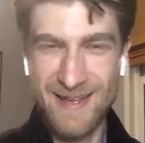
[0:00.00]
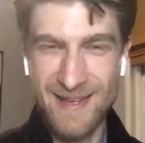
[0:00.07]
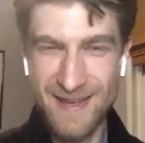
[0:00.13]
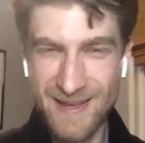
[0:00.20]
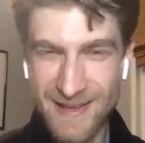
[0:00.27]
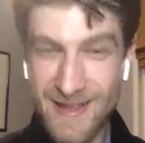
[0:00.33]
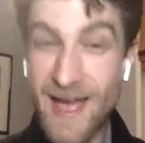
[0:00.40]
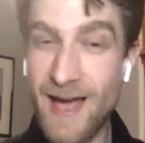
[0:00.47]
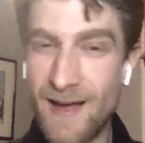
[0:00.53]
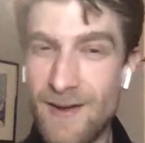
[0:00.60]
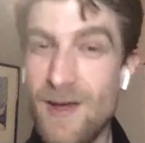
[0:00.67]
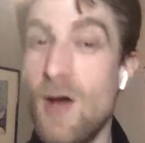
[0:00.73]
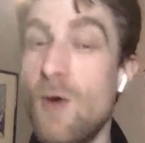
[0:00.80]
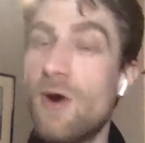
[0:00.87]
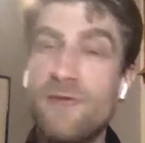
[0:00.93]
Yeah.
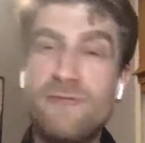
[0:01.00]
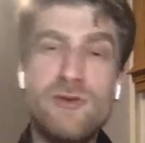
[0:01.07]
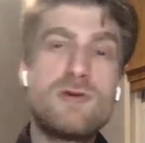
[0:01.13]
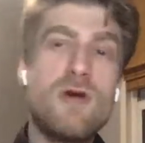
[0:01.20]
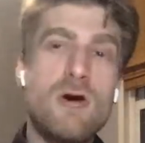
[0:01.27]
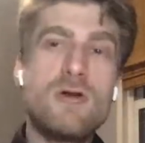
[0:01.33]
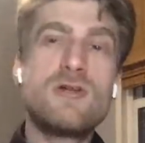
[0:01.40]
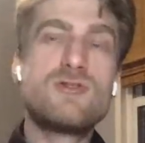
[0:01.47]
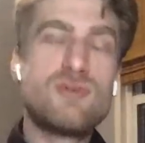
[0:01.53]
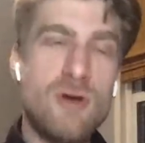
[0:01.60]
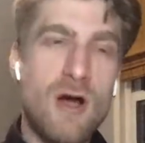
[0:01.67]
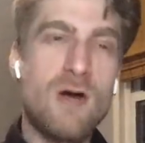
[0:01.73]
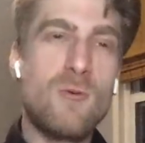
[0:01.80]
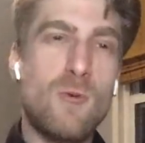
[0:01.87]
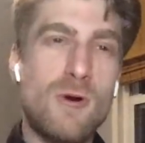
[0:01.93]
Well, if you go to
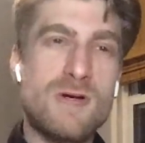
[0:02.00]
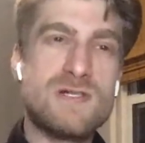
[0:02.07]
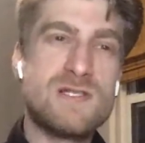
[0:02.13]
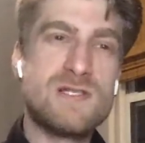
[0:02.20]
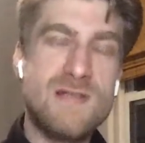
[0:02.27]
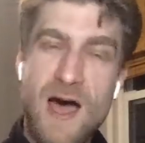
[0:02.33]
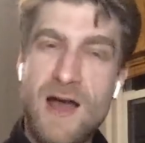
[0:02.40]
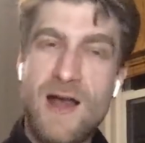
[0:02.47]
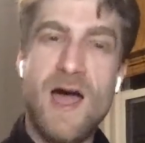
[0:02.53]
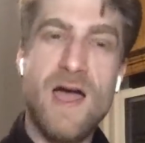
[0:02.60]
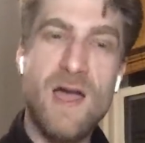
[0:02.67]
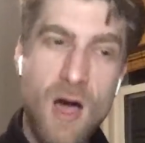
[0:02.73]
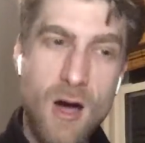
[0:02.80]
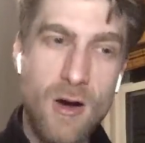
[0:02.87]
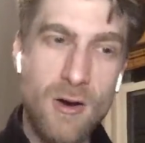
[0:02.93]

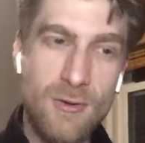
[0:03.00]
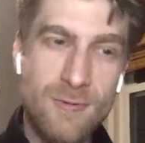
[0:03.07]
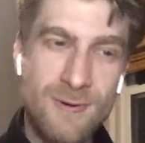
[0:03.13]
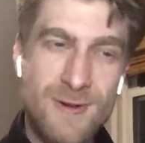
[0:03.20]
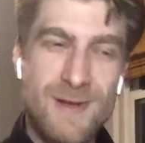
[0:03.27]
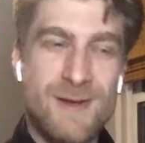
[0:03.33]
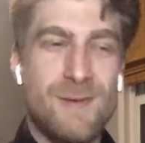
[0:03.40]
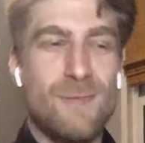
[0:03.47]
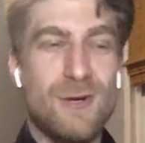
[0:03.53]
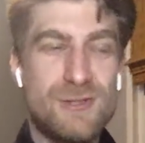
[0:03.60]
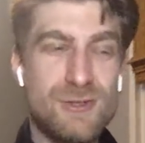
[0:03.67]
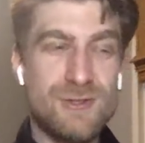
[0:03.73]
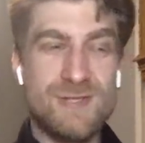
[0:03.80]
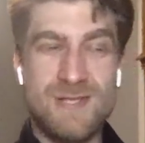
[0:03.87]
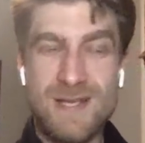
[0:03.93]
drugwars.io, what
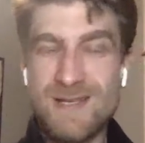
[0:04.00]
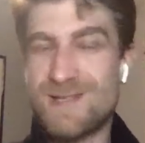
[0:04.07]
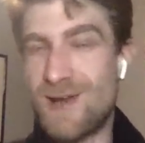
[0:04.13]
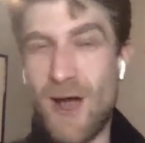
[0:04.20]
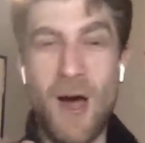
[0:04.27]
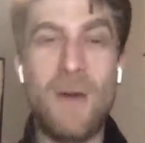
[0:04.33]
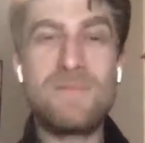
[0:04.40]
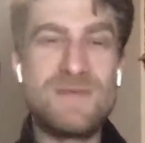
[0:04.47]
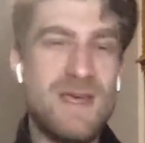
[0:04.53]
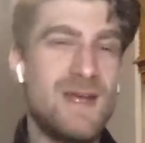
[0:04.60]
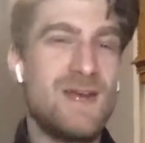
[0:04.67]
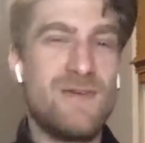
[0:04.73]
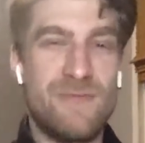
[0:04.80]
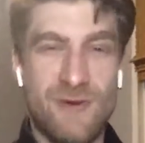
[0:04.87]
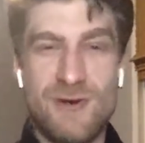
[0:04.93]
you'll see is an
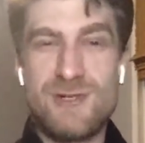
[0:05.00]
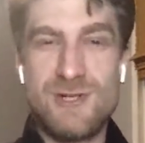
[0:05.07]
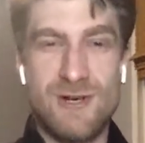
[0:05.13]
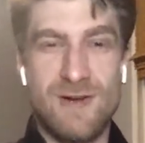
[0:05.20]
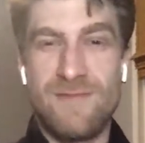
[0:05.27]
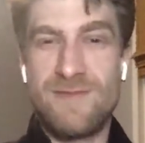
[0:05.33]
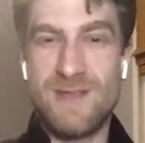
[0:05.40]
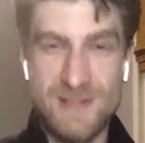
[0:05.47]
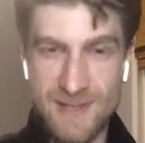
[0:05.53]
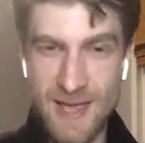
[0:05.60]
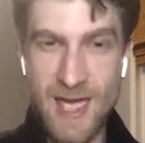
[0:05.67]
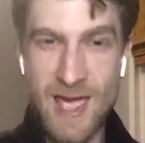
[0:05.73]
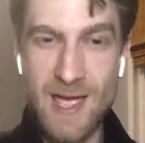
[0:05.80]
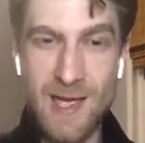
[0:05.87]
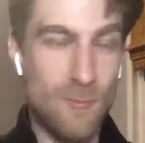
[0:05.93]
updated version of this
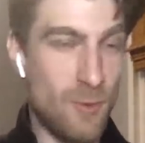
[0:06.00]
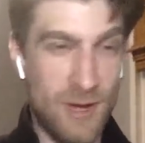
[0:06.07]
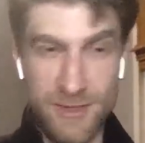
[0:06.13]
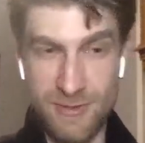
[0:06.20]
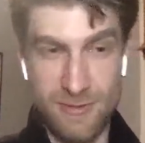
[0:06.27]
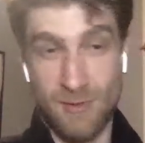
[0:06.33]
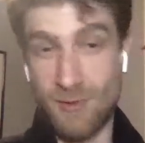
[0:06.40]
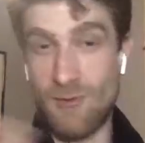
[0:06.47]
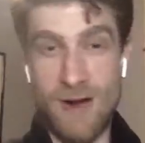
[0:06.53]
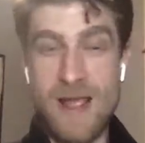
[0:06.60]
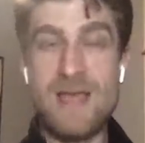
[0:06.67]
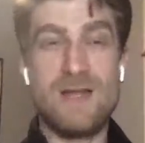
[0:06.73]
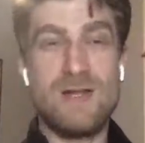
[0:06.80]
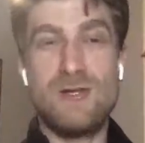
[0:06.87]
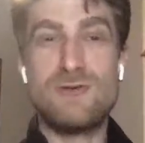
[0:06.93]
game with a
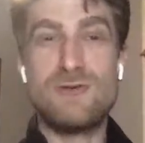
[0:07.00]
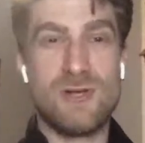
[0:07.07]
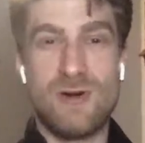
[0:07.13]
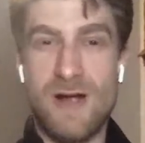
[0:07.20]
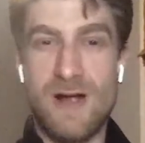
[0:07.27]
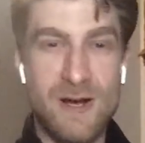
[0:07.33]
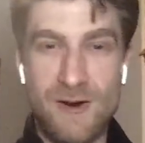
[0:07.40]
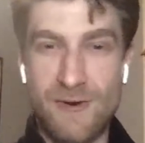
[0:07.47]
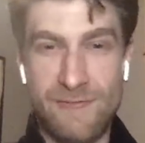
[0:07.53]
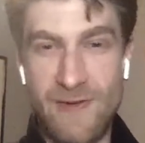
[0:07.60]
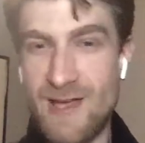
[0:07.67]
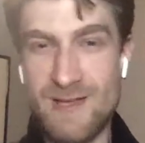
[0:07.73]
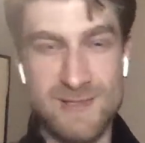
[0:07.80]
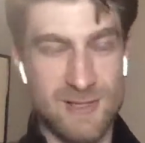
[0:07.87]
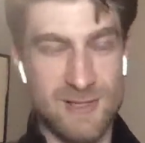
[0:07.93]
great user
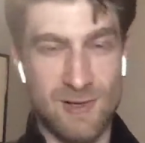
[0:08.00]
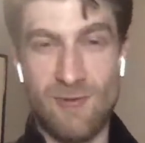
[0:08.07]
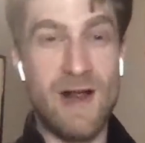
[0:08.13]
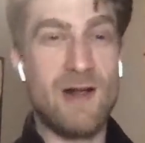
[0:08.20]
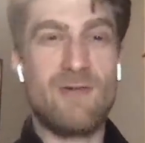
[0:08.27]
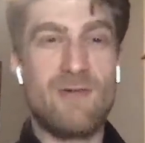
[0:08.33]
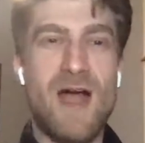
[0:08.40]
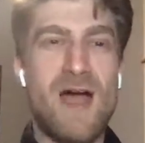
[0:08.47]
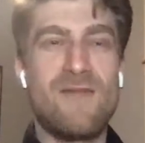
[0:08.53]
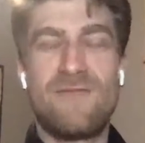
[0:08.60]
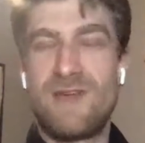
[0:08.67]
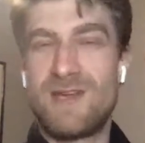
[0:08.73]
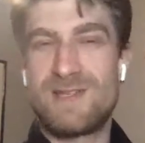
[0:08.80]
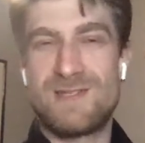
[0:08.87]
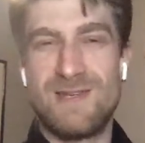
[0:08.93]
interface and great
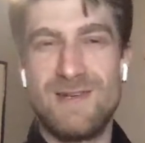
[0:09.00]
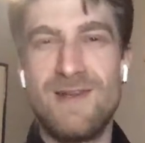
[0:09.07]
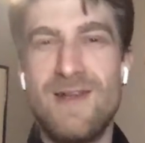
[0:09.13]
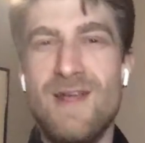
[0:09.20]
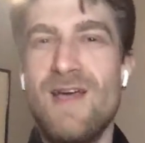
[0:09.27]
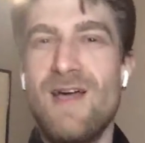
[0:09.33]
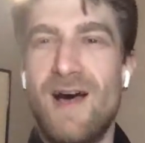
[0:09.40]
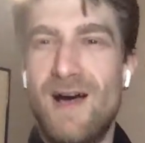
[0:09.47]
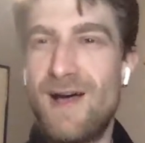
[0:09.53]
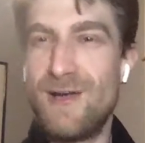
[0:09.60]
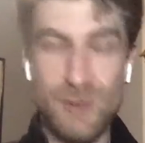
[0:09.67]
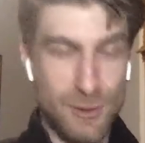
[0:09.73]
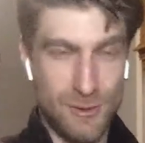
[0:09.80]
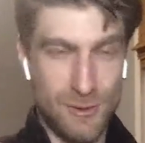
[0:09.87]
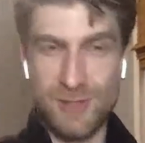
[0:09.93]
graphics, and
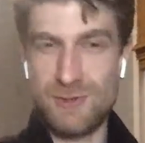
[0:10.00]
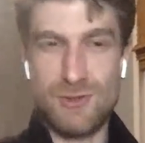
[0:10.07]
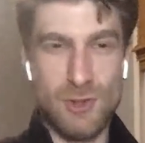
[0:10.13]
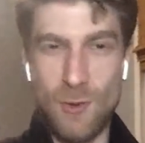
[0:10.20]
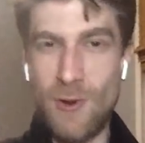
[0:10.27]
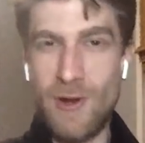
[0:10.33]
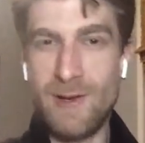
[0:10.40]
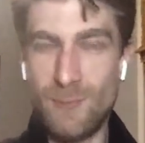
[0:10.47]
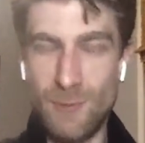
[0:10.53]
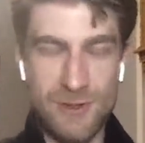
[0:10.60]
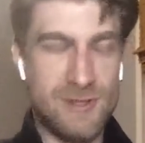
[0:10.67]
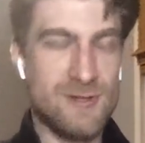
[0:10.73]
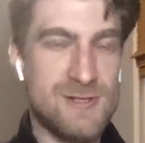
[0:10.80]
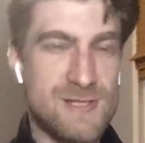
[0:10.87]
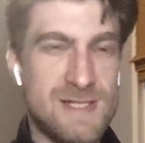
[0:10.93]
you can join with your
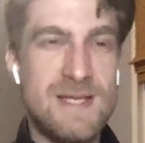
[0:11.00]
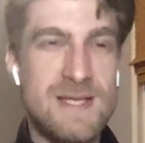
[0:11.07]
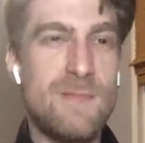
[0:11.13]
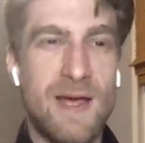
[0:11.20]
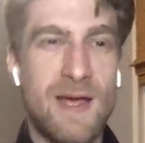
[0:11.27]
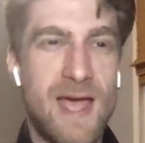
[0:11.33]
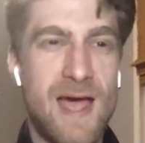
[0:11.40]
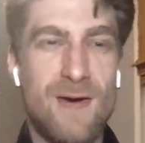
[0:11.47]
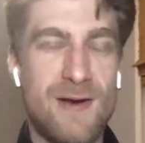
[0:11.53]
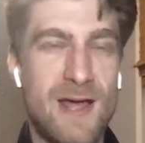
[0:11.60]
Steem account, and